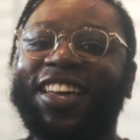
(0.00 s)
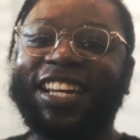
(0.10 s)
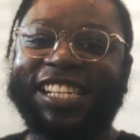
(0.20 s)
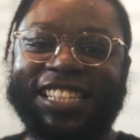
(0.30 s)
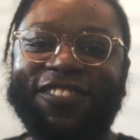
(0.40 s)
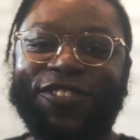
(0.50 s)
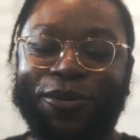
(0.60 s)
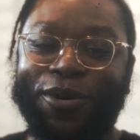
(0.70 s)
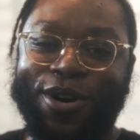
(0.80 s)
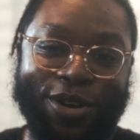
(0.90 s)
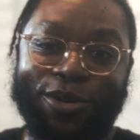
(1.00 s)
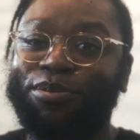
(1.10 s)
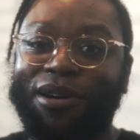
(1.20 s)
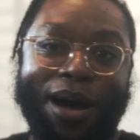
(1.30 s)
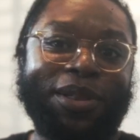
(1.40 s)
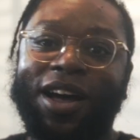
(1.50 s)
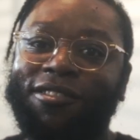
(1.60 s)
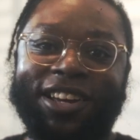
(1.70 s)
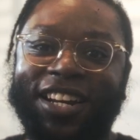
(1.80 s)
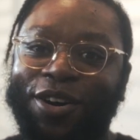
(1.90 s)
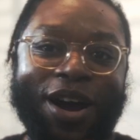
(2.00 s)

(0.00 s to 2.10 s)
Because if you were, you would probably already know